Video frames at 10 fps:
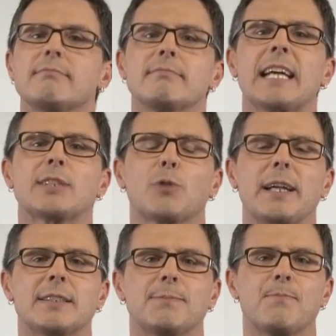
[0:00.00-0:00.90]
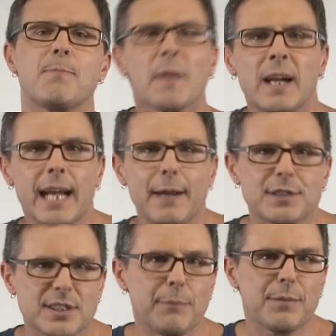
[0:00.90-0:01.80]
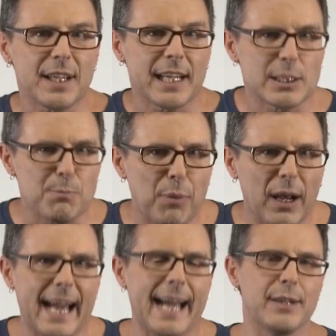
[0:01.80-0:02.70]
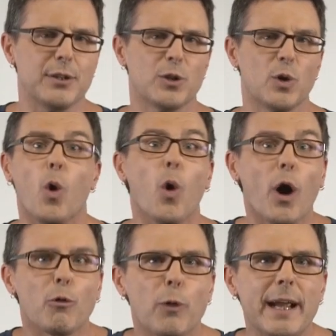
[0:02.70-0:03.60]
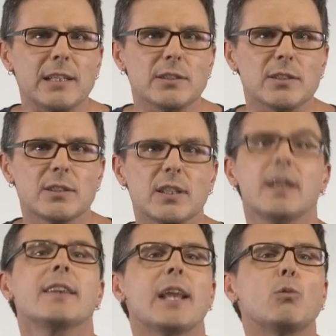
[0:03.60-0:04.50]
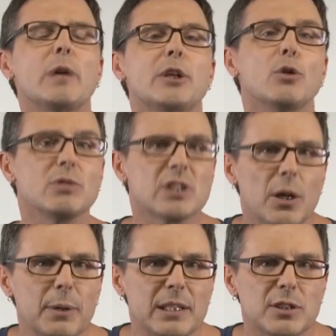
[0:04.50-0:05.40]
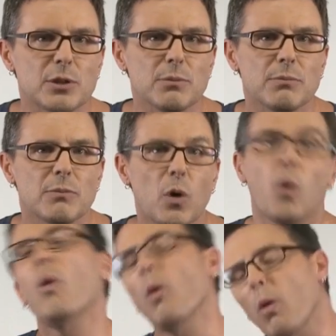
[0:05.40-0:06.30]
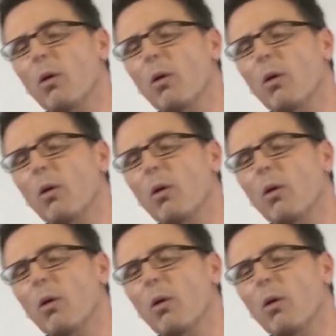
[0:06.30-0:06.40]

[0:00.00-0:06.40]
That's right. If something is planned or arranged, then we use going to, or